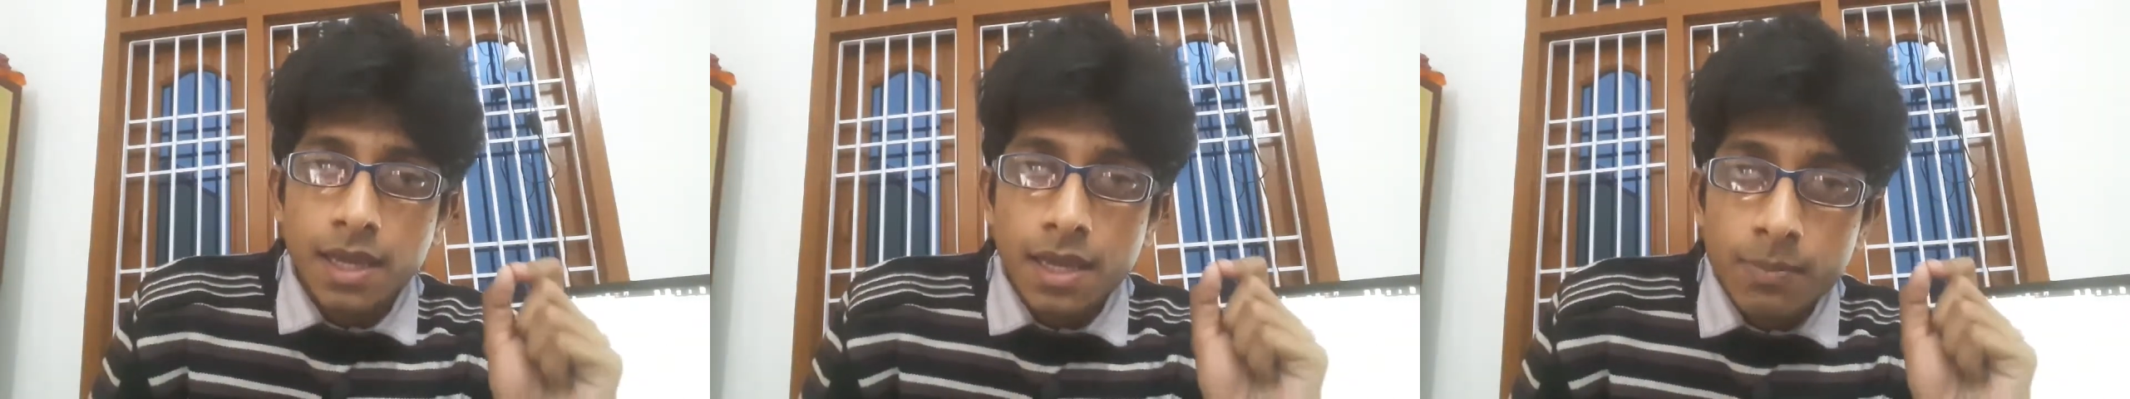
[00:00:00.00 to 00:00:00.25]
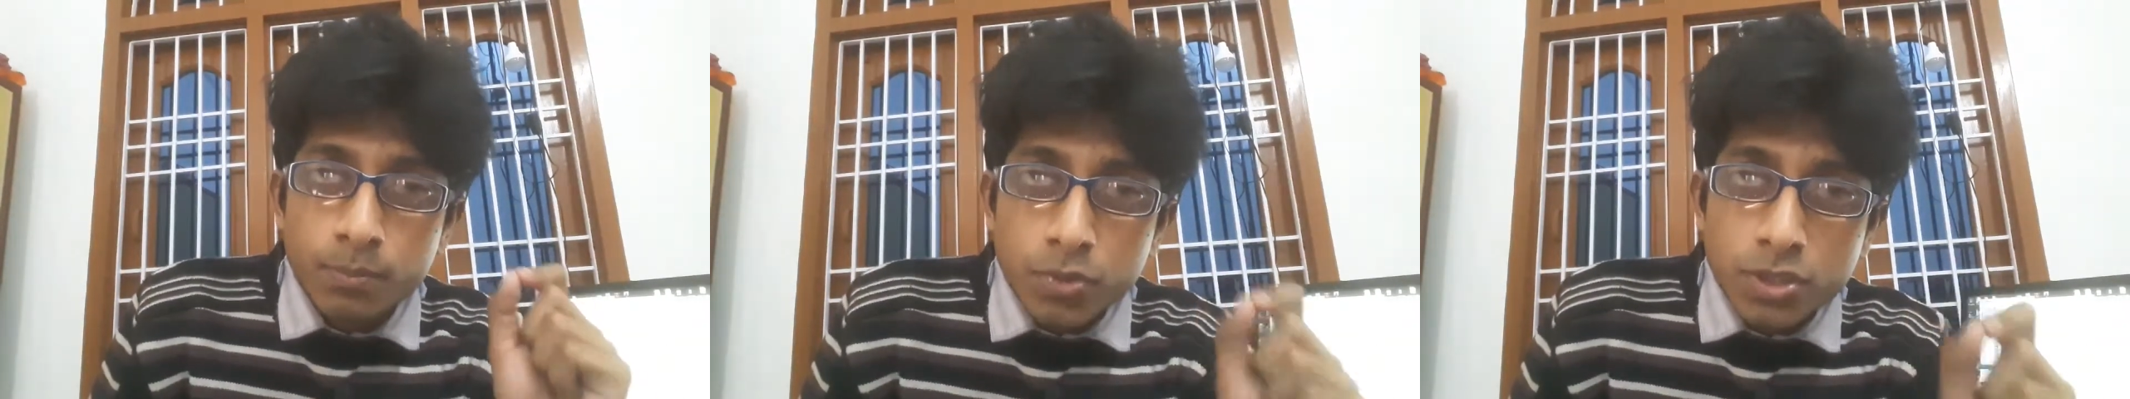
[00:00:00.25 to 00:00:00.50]

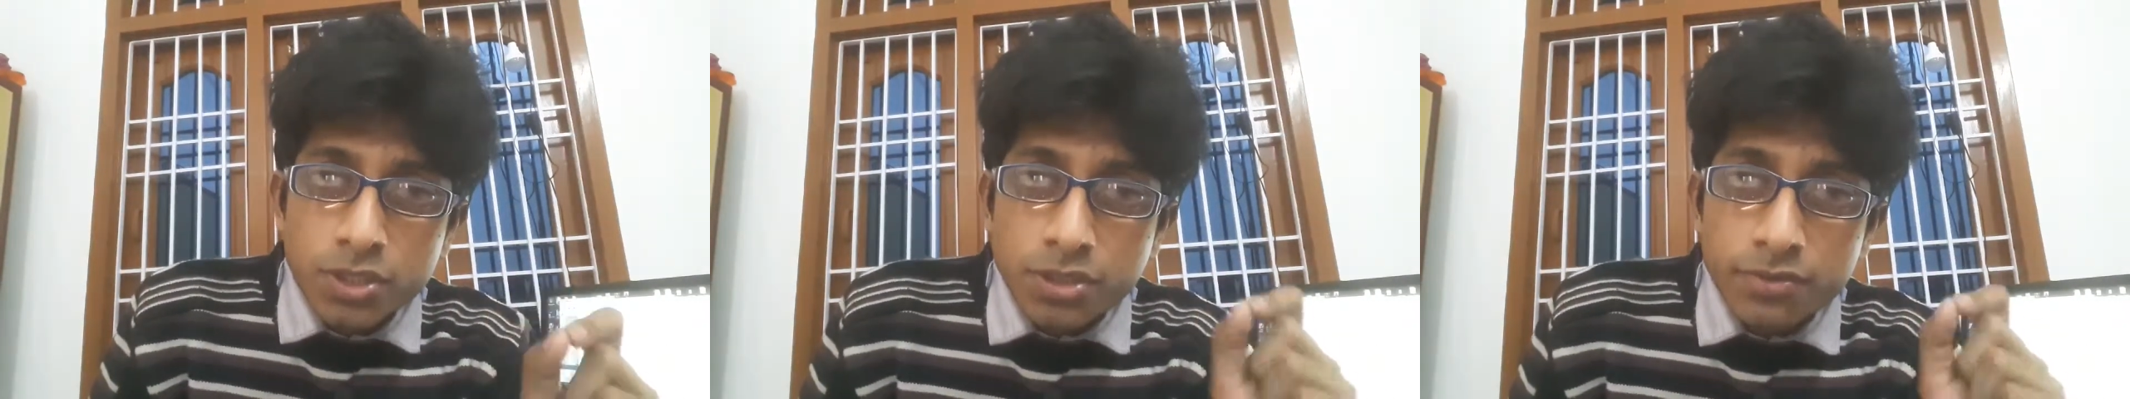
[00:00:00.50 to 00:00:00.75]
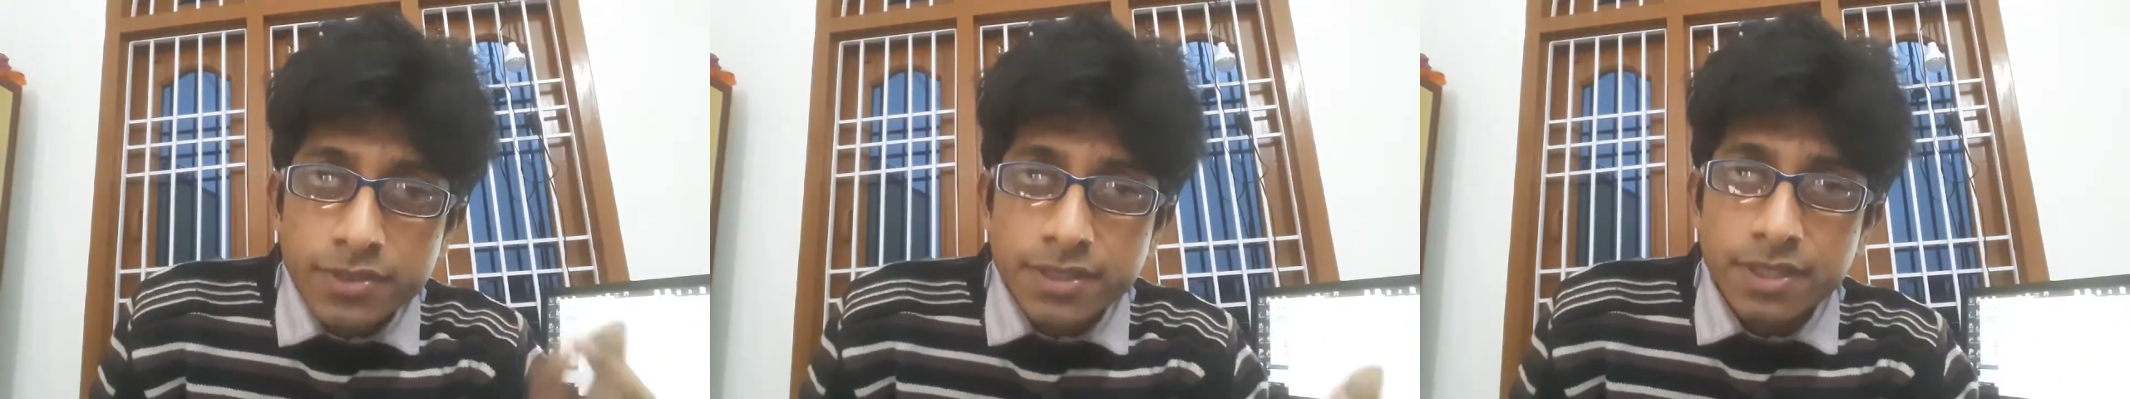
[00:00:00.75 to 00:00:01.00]
a police
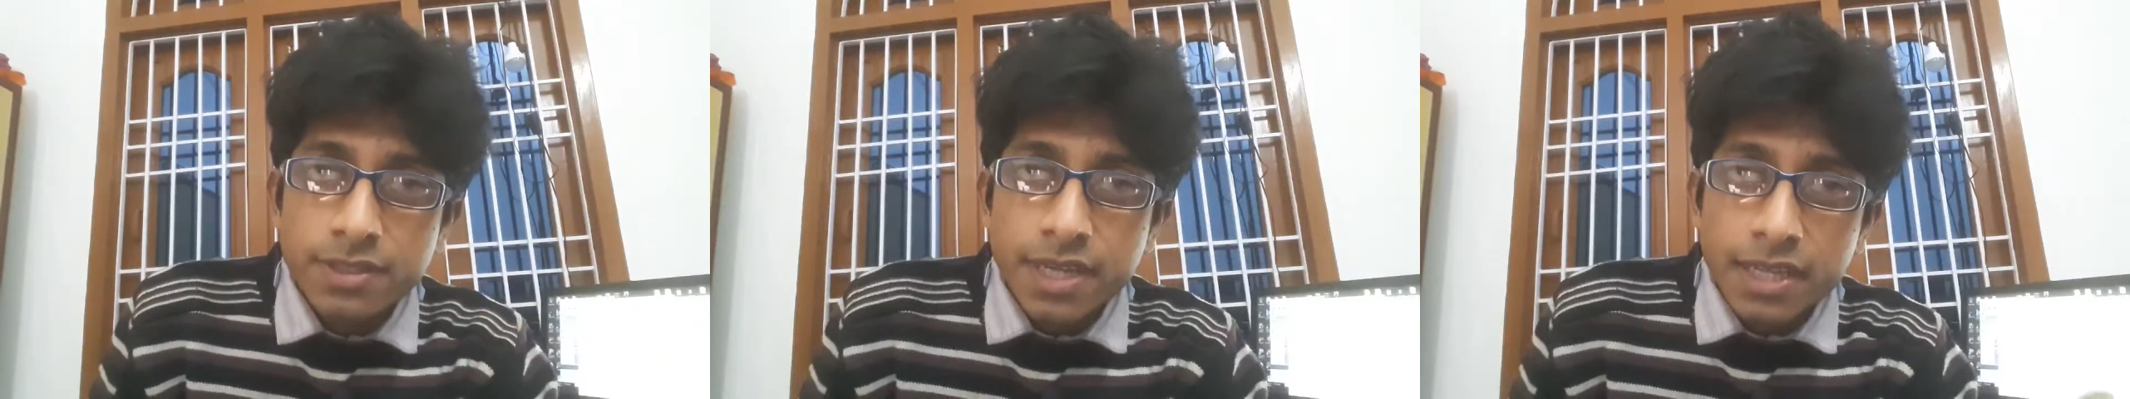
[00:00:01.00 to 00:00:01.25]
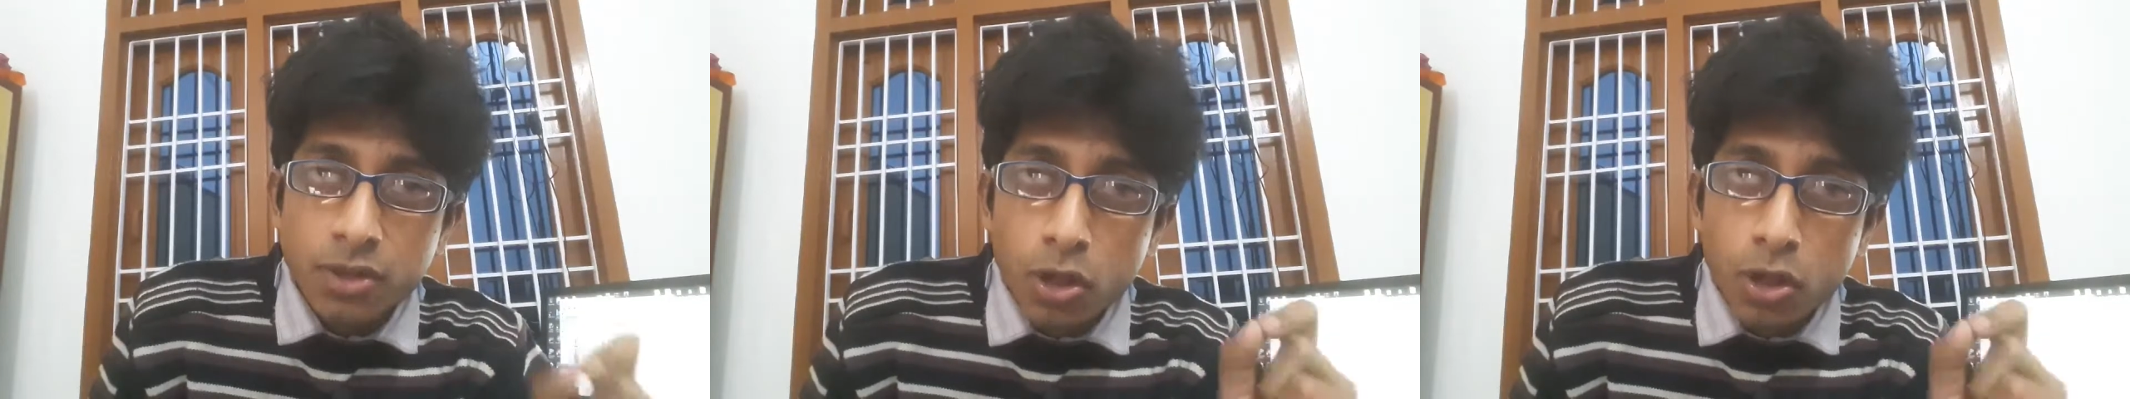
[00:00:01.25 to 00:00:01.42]
officer can